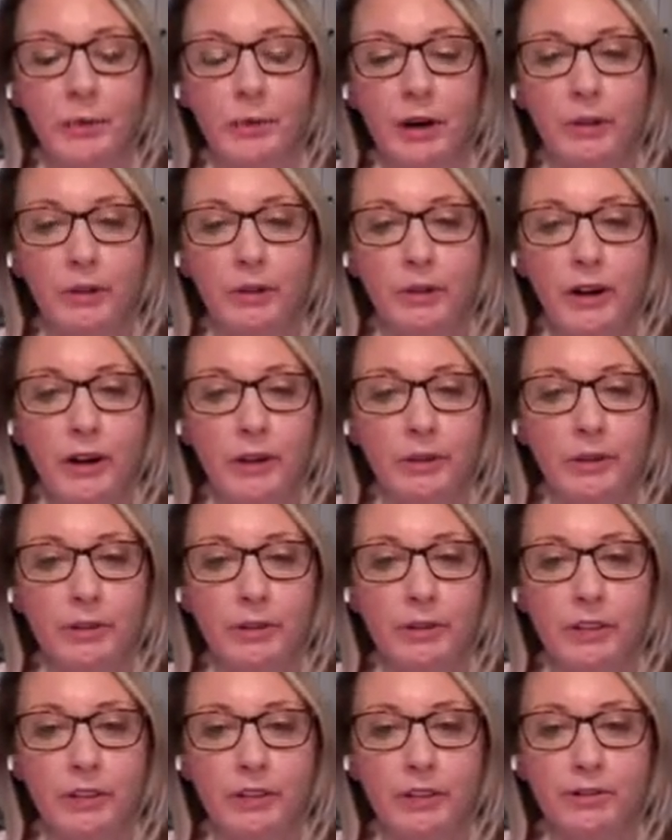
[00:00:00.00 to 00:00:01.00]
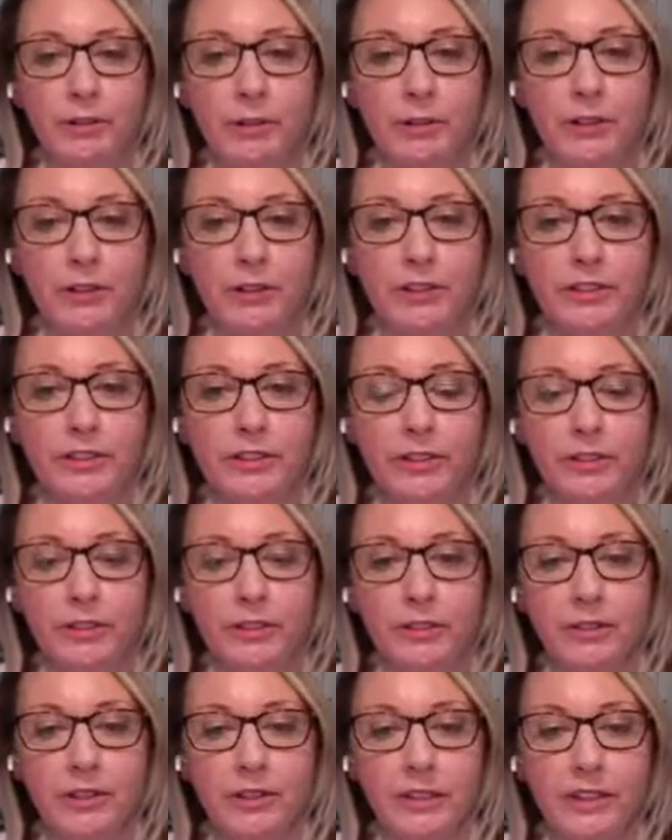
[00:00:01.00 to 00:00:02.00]
But what I would look for is, are
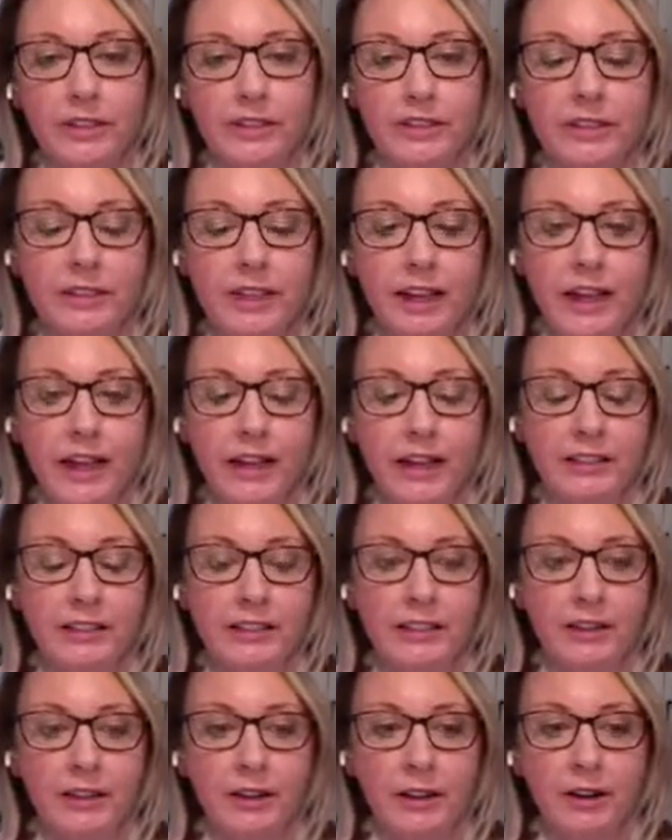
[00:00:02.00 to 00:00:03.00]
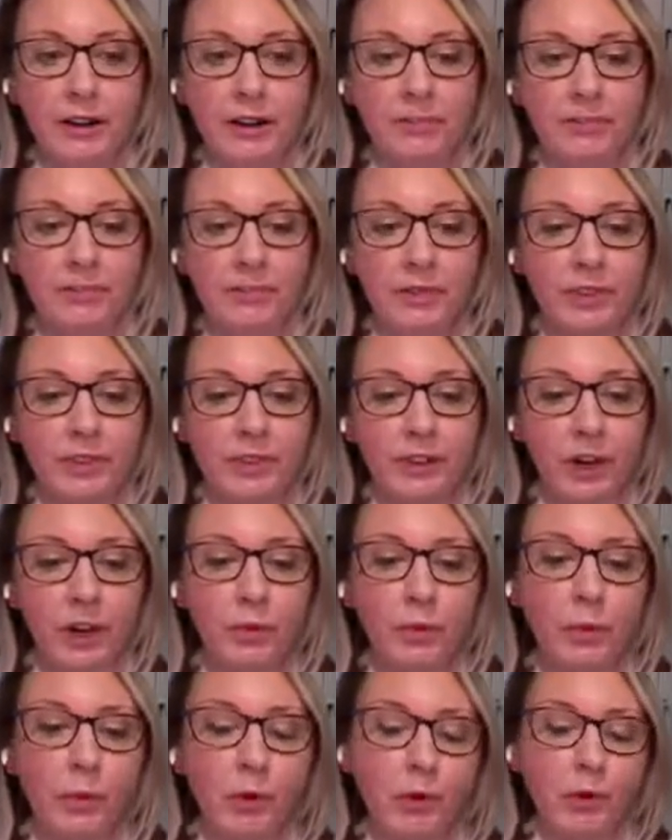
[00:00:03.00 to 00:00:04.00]
there things that
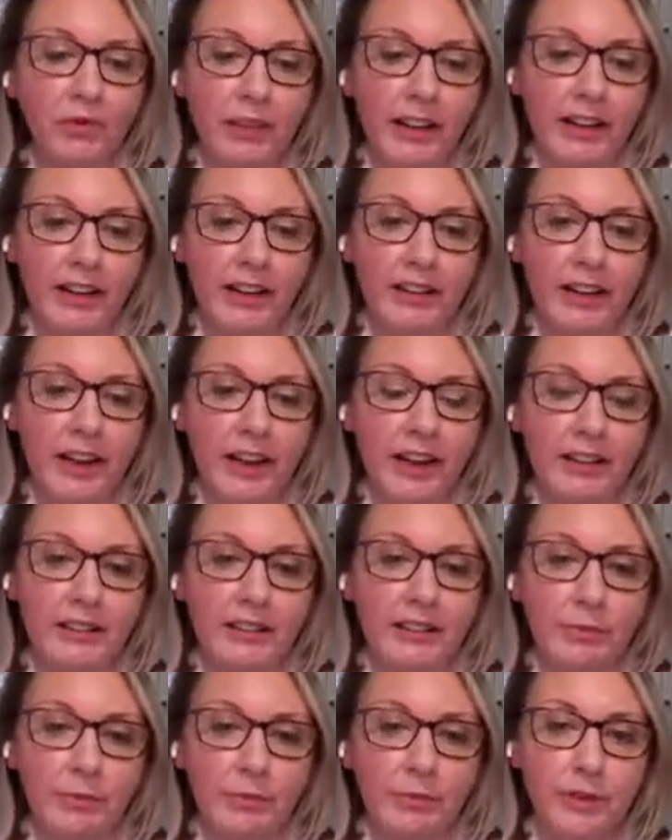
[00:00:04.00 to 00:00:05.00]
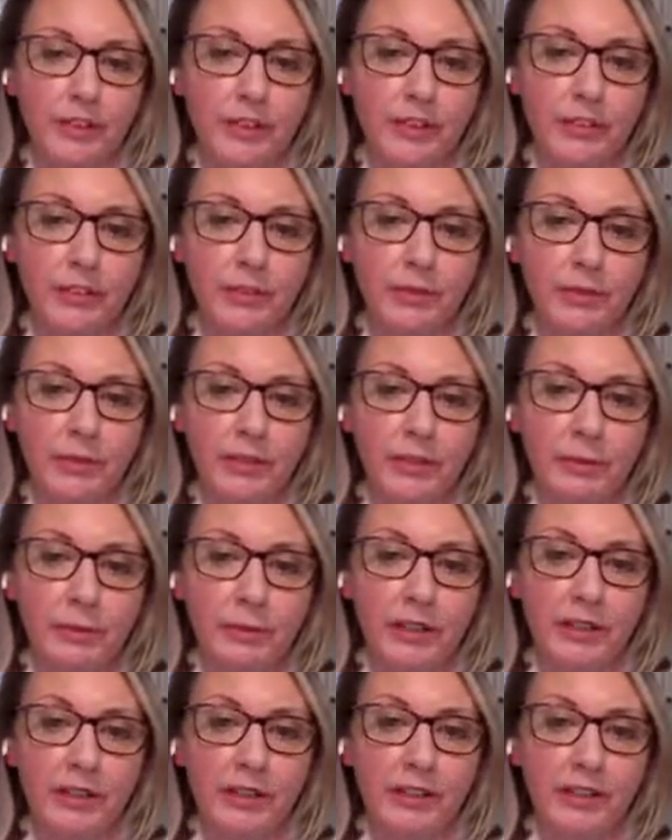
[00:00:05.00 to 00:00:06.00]
are motivating that individual to
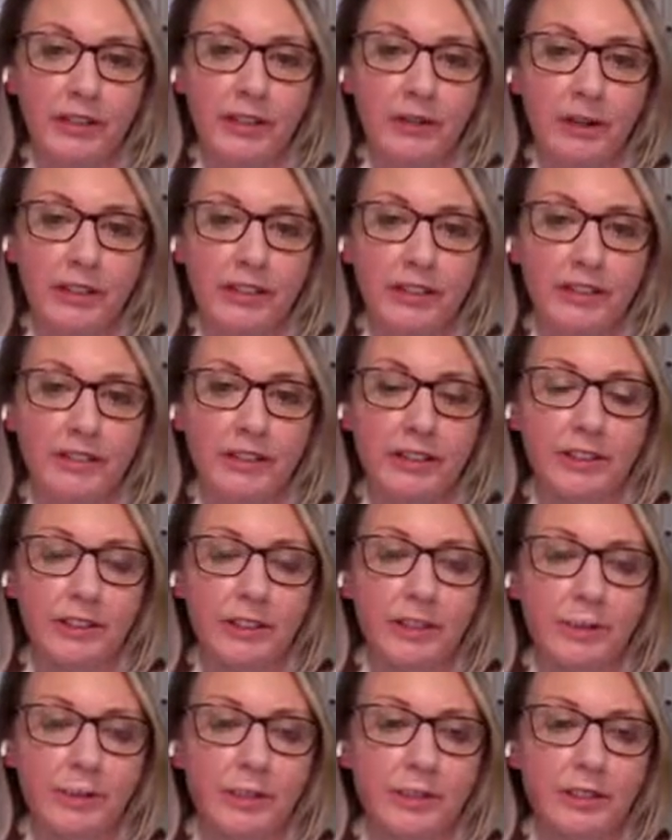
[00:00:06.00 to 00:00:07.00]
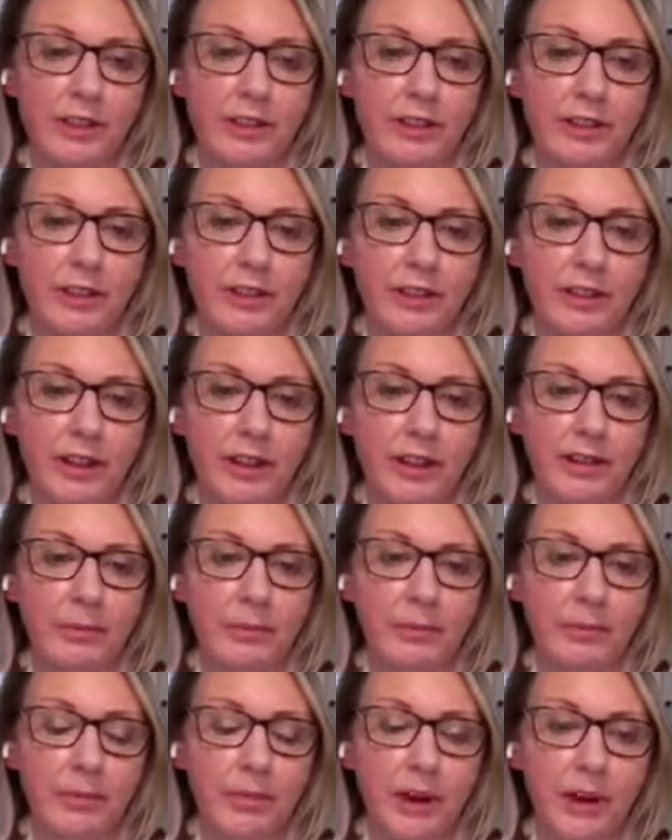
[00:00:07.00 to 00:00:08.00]
be aggressive in terms of, are
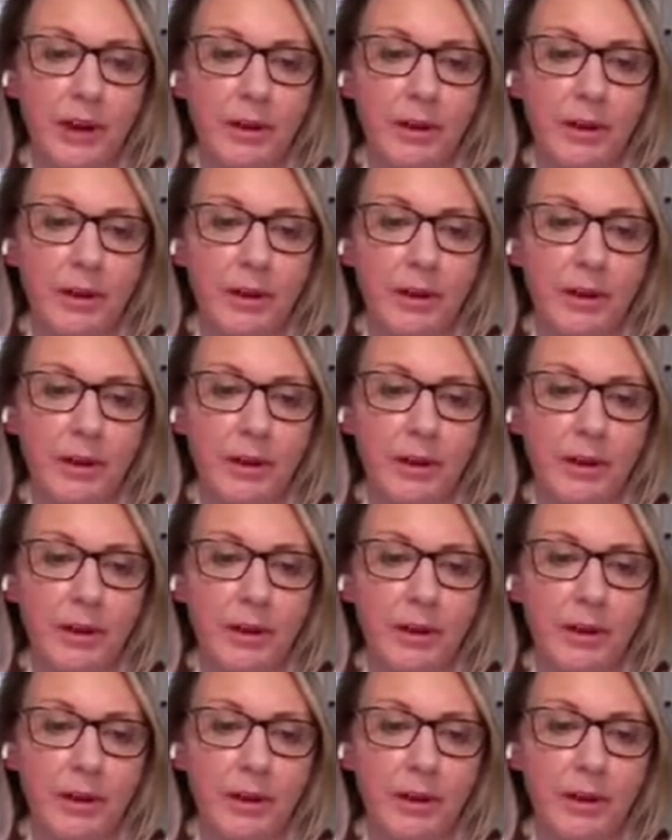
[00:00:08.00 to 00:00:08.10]
they